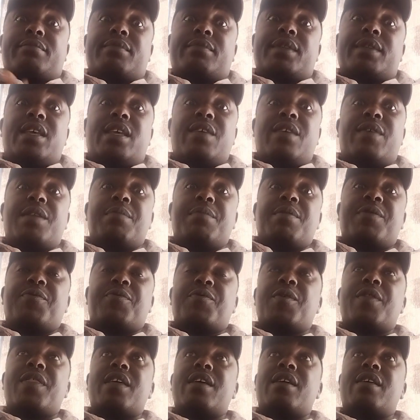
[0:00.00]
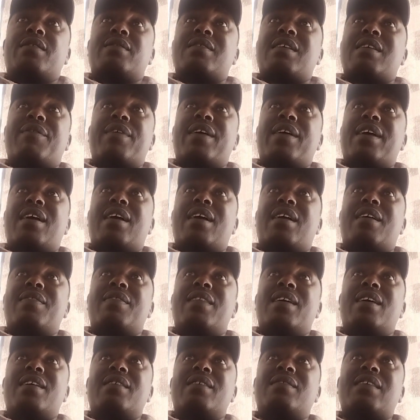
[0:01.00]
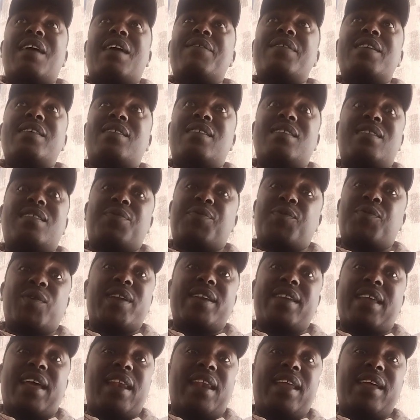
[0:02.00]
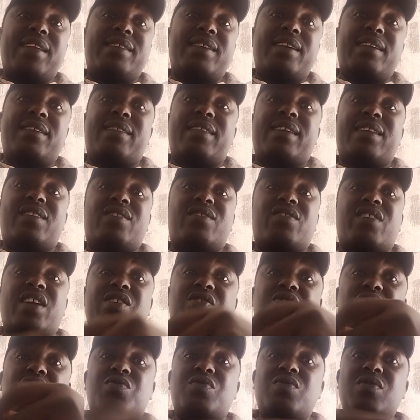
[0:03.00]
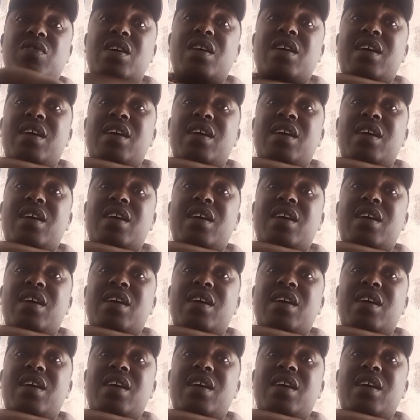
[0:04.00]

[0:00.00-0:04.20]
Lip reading: Even before the cervix is fully dilated, they try to